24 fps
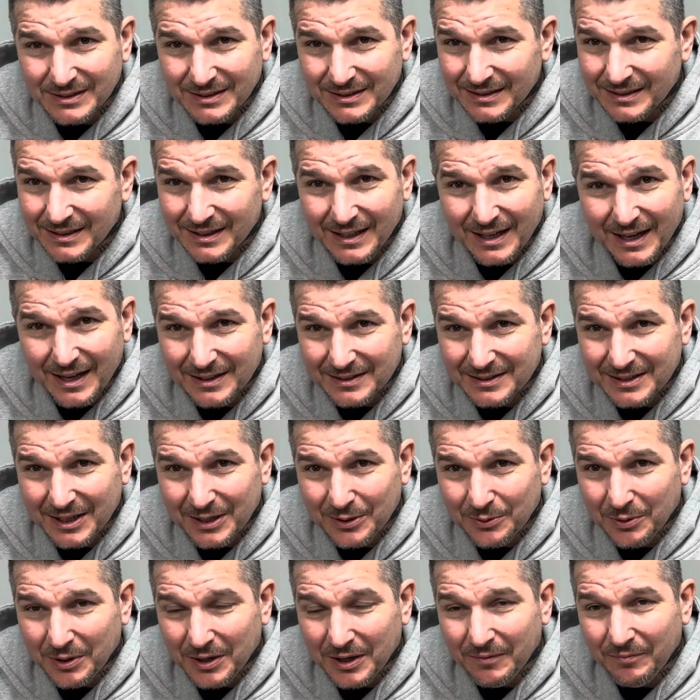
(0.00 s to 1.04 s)
And I'll tell you
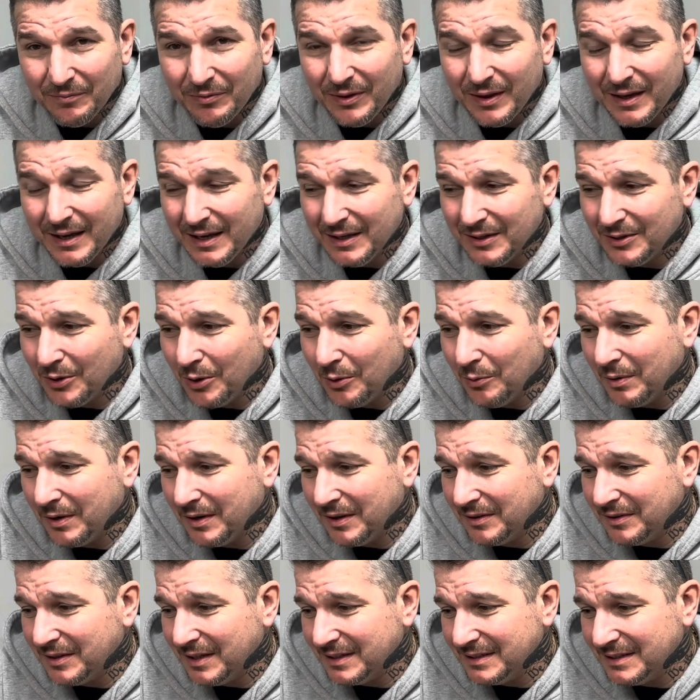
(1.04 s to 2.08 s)
what, one of
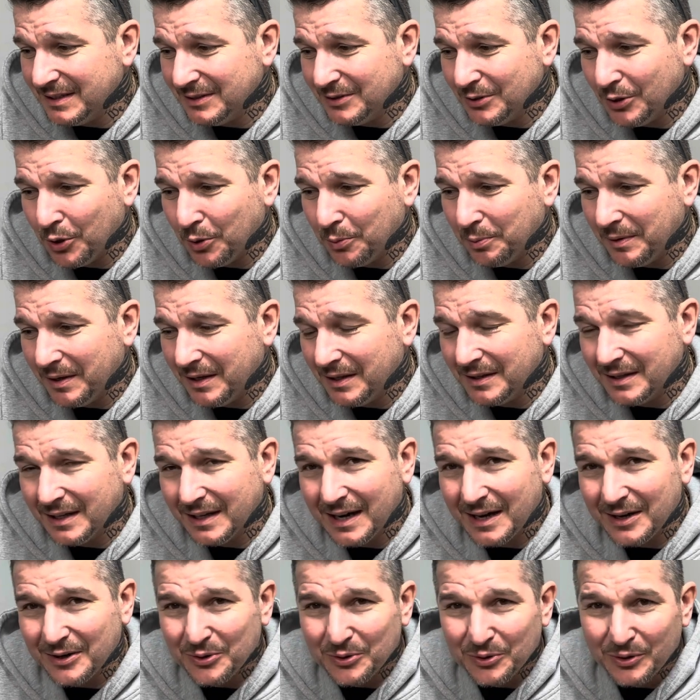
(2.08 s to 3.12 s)
the things he told me that
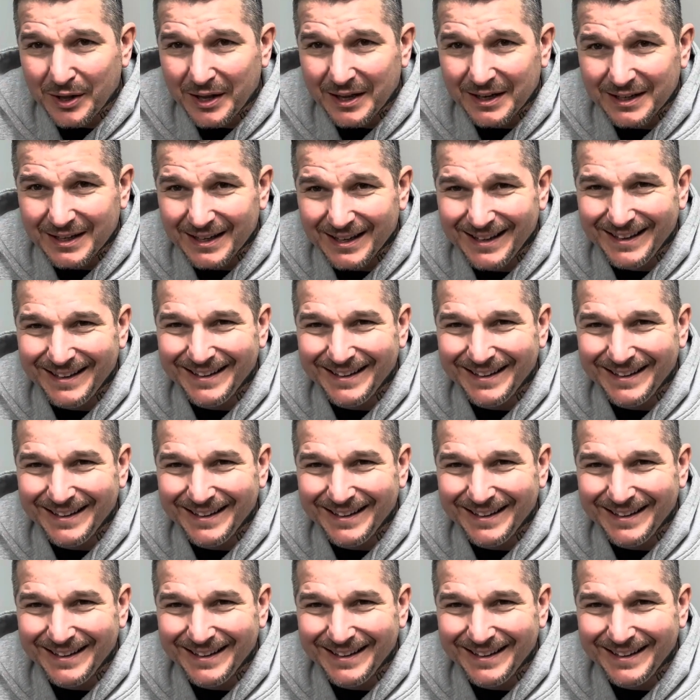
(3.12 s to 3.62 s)
I don't like,